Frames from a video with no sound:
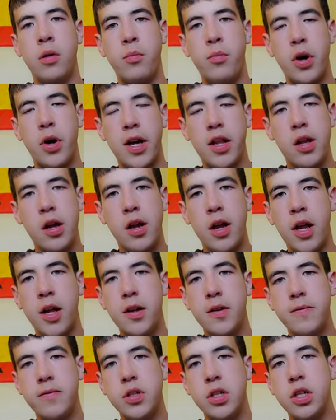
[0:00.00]
by the
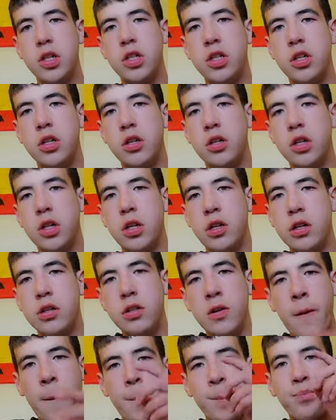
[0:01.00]
end of this year is